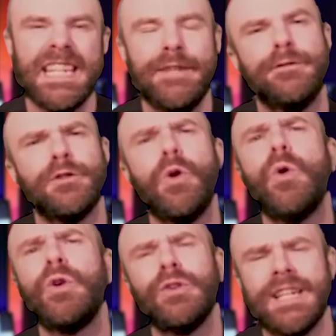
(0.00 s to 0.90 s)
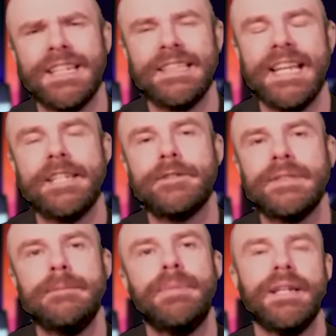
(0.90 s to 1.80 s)
nutty, floral, kind of dank
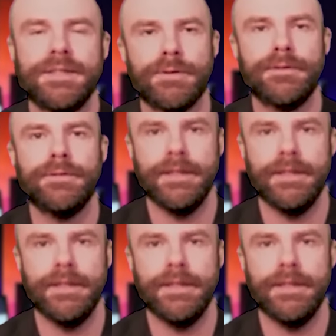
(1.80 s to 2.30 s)
green bud sort of